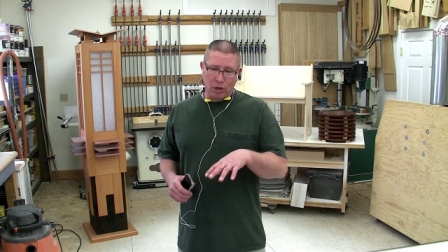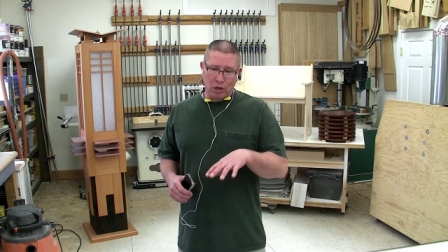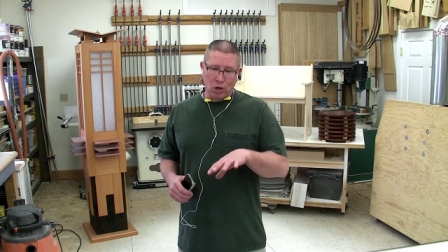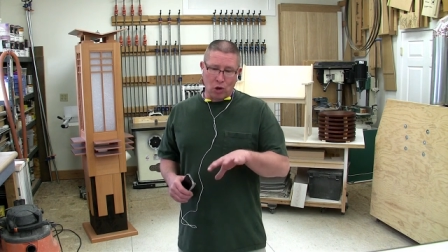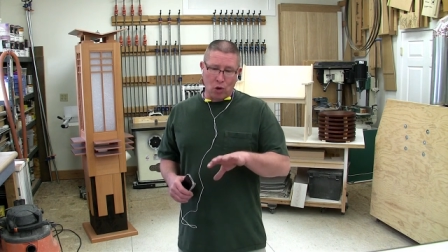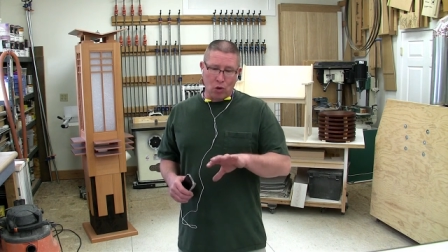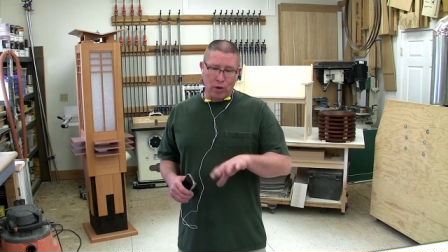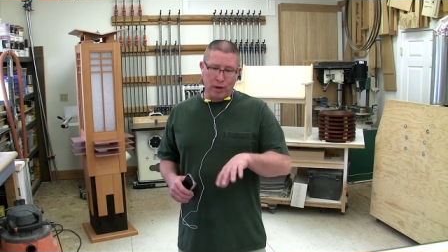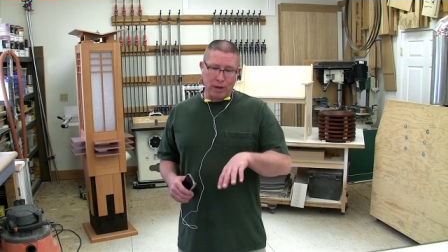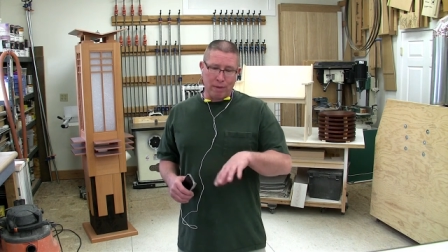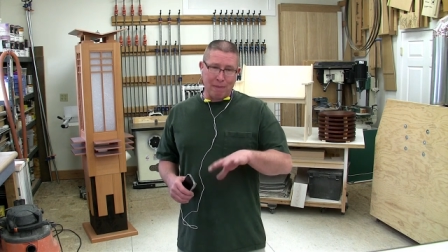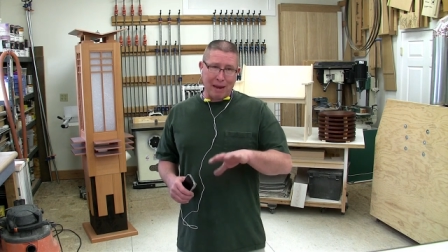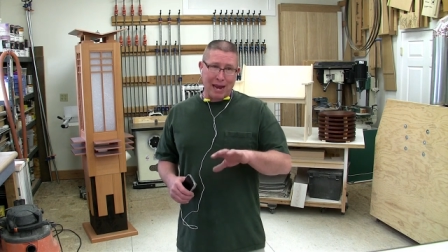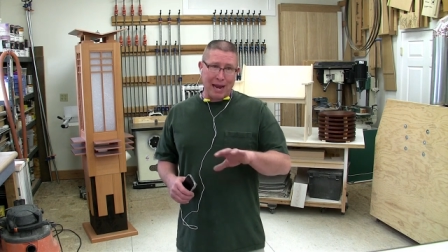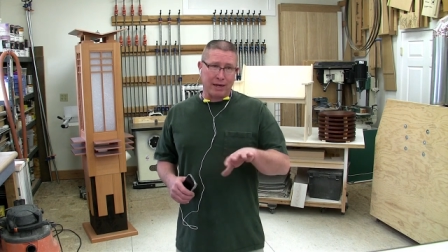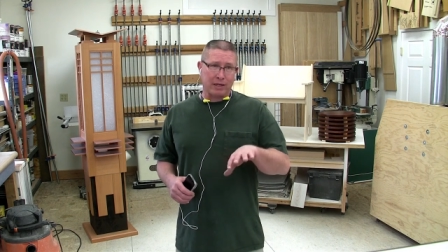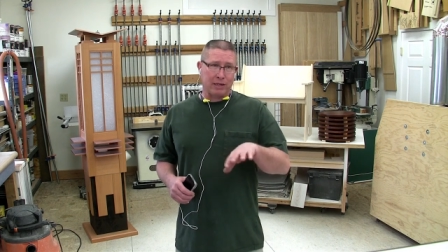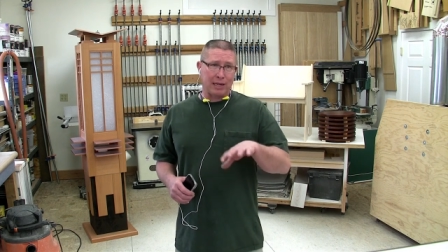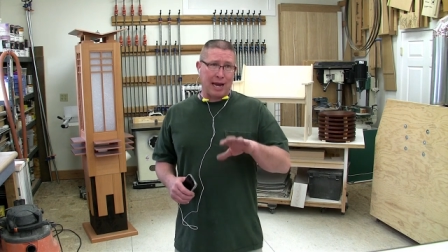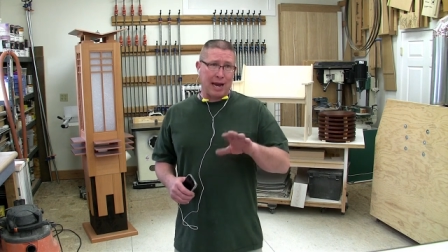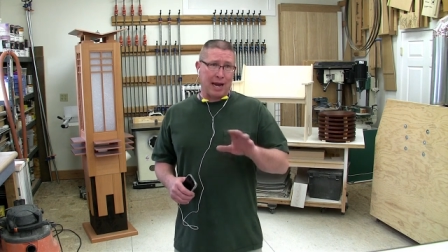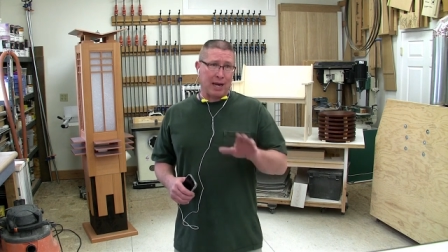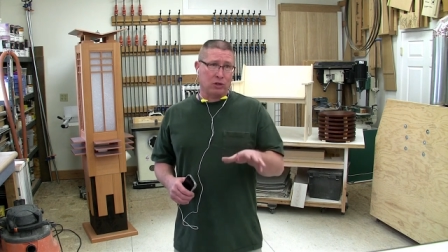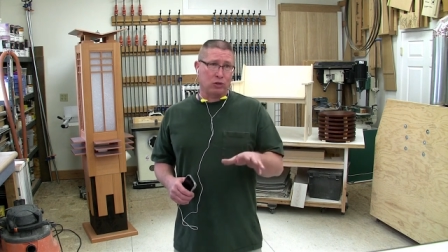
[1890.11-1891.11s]
going
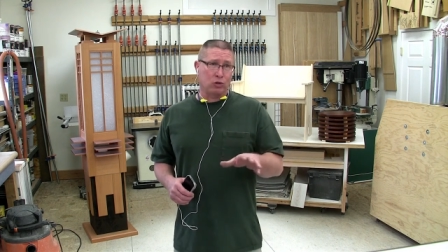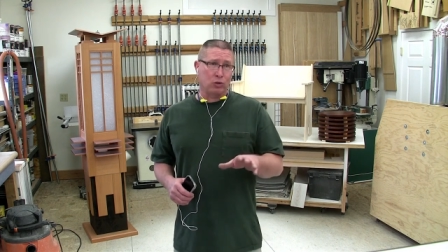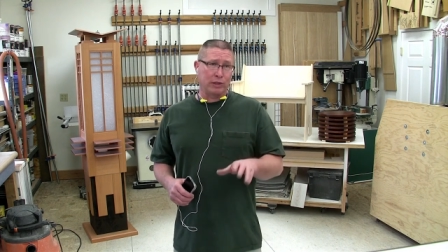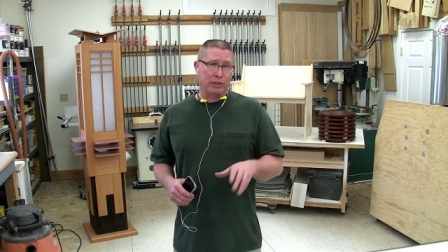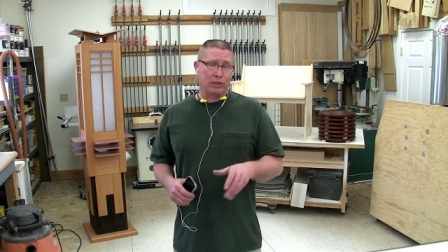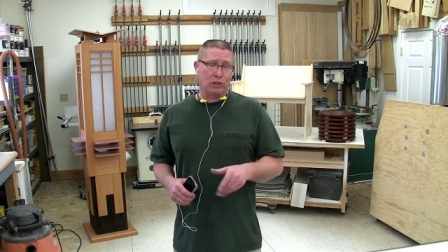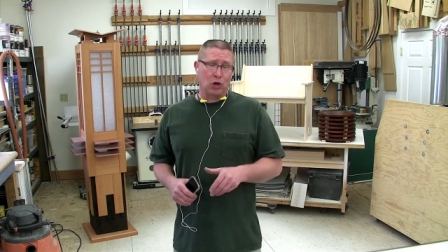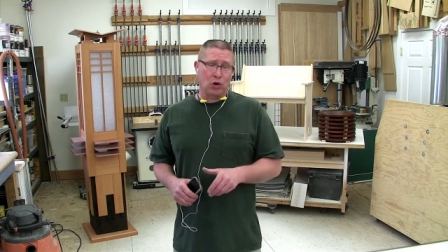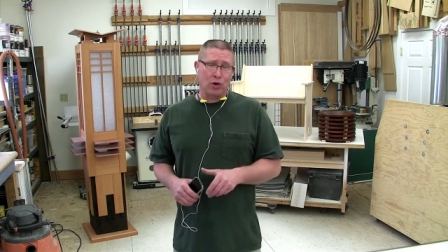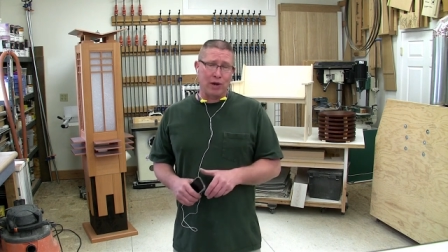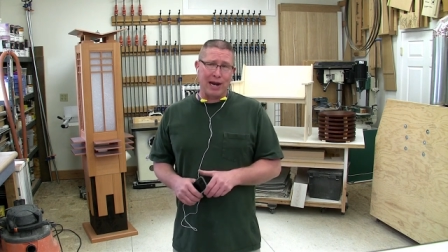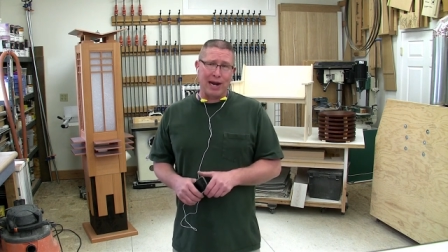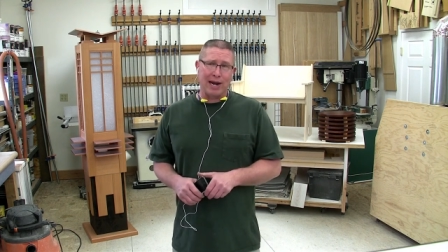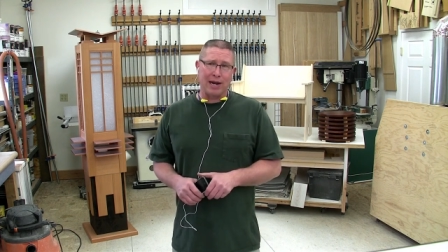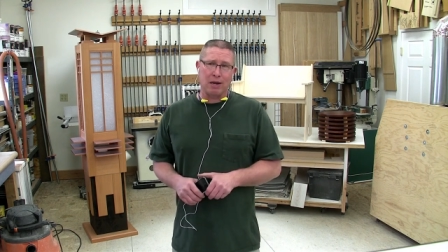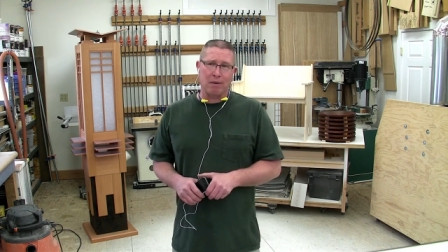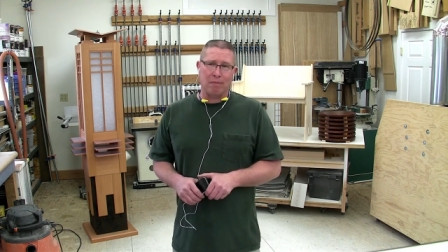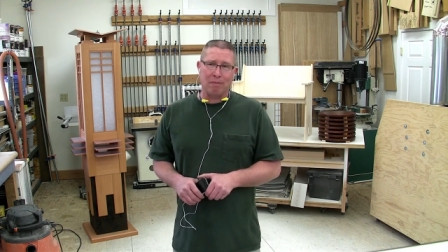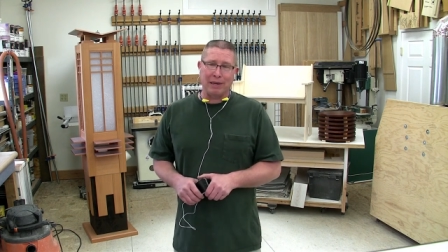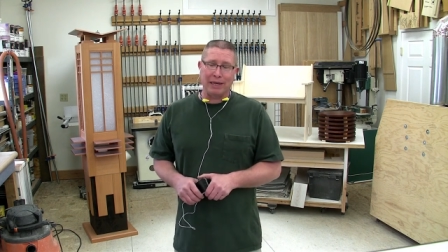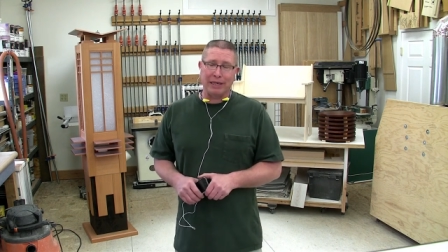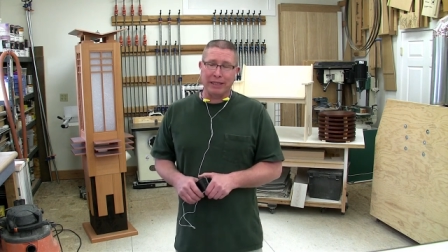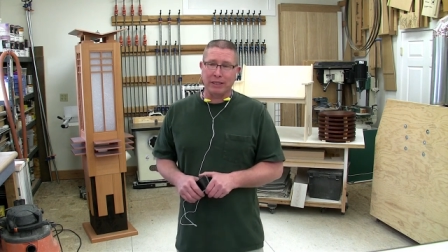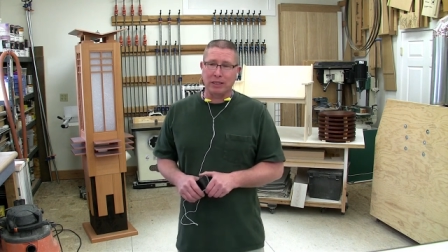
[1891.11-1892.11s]
back to actually
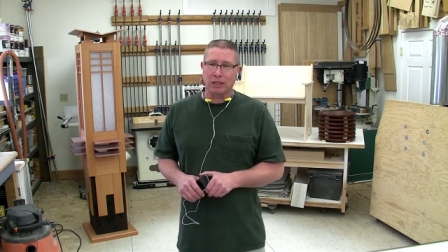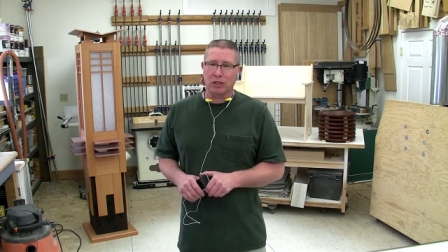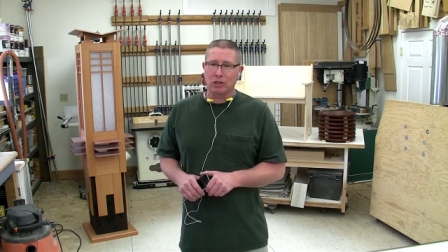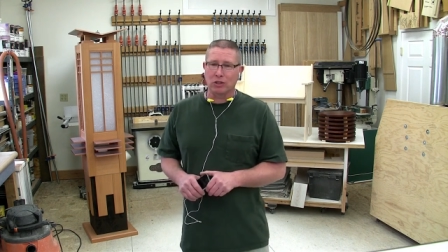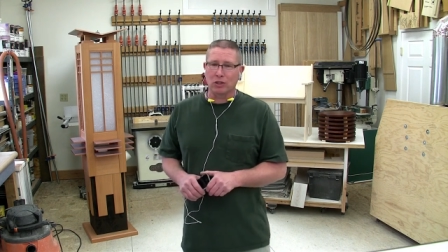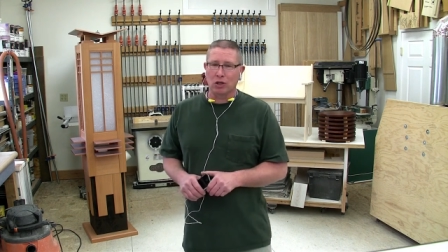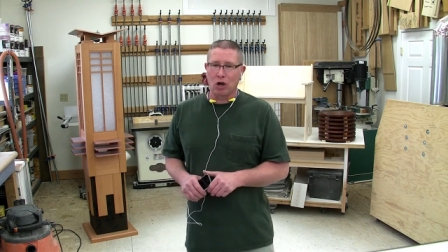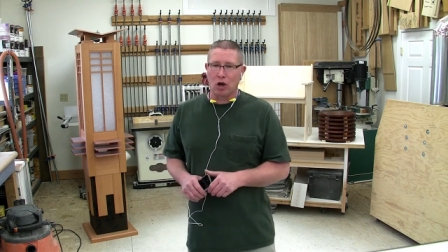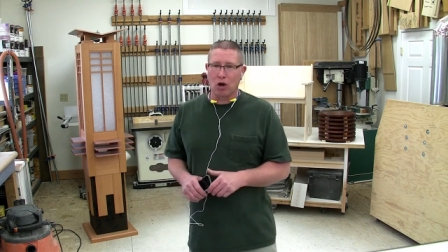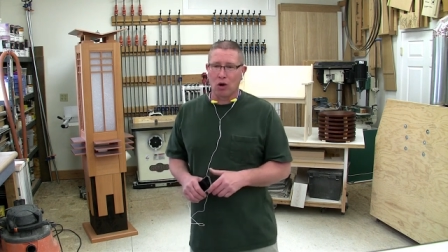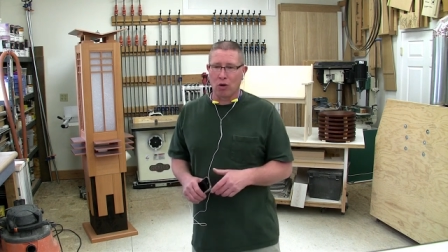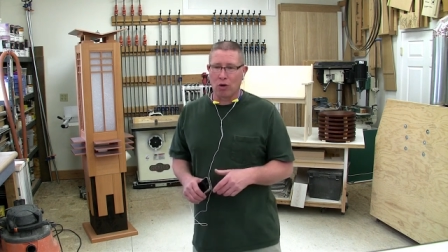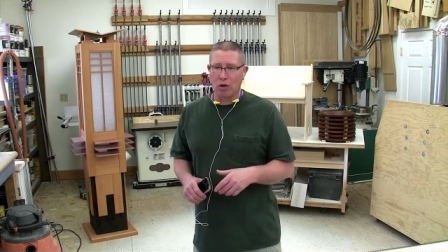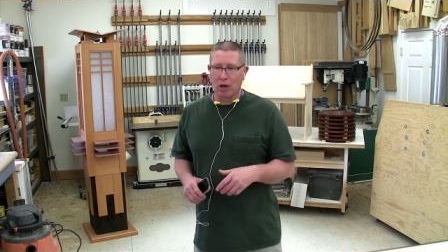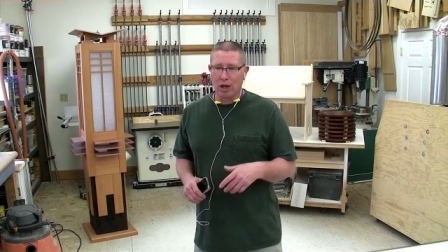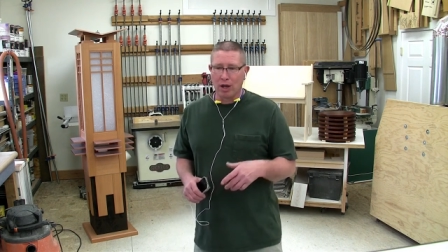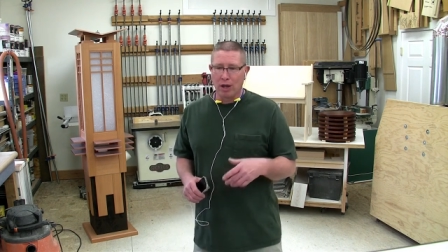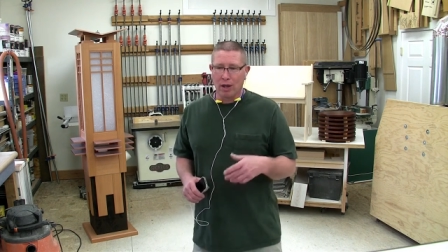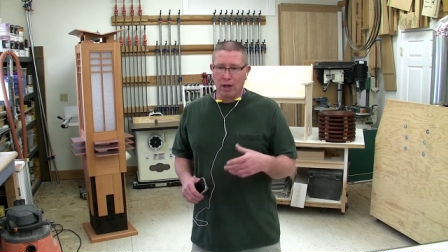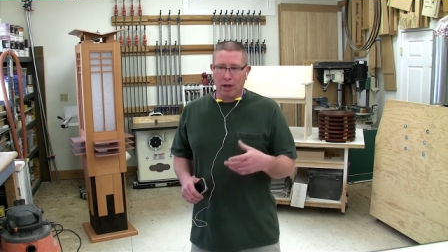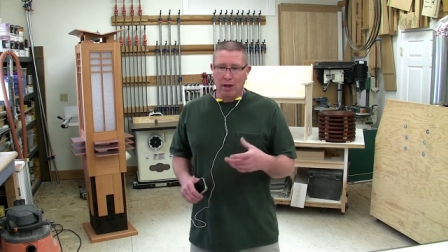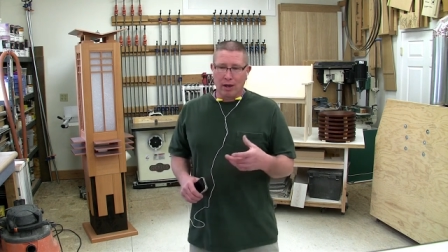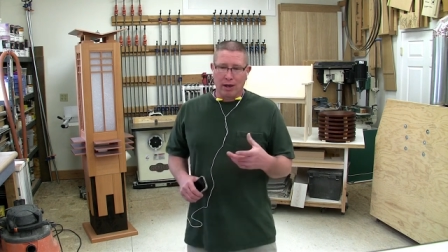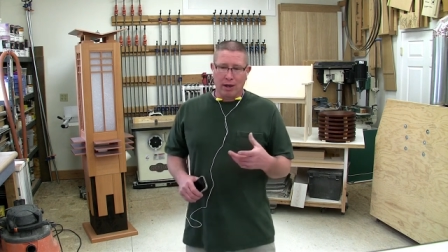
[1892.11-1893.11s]
donating pieces, though,
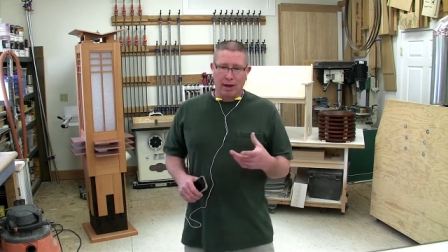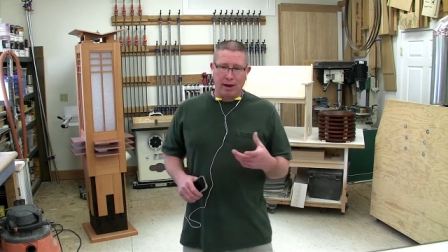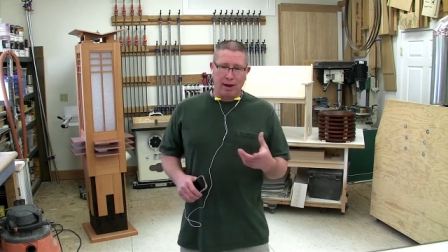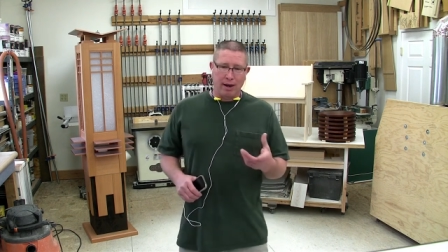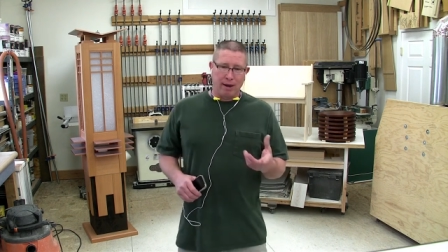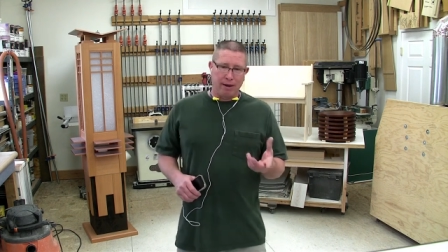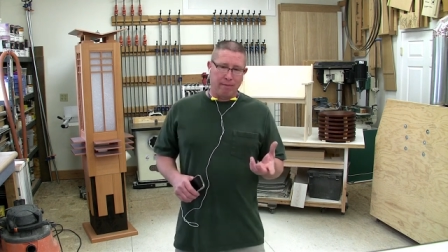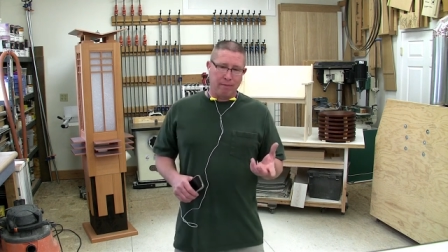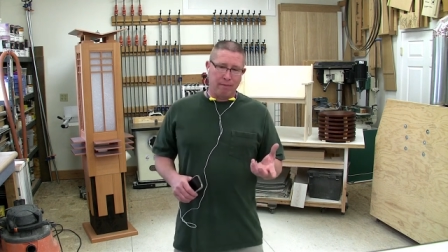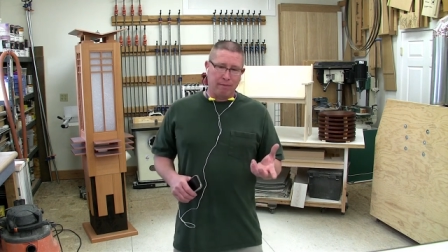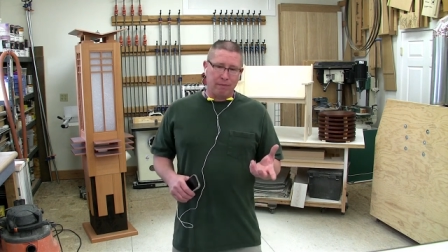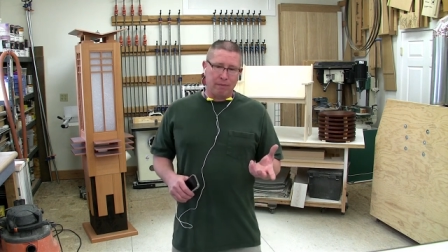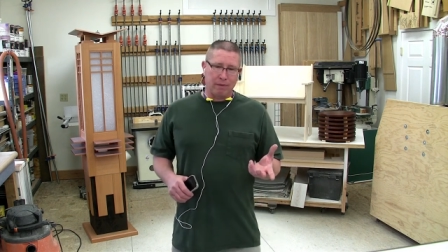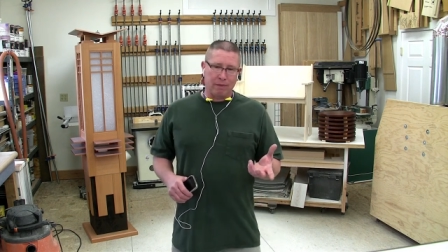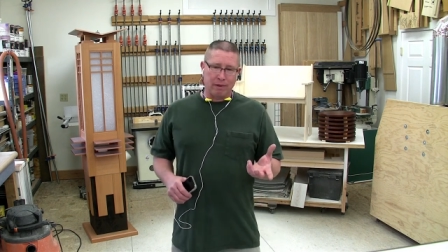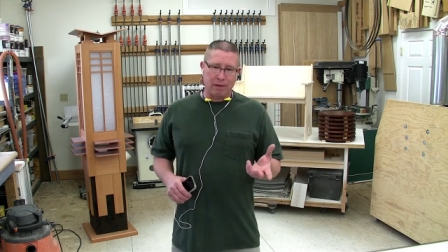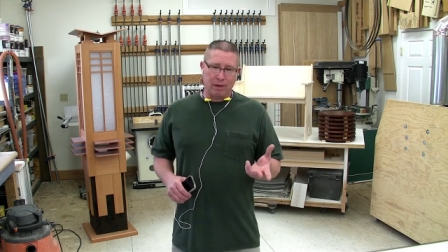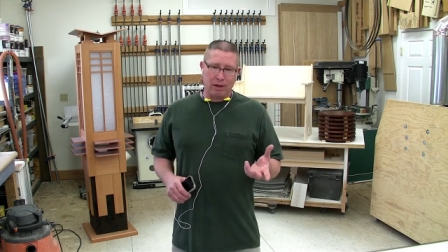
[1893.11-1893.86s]
um,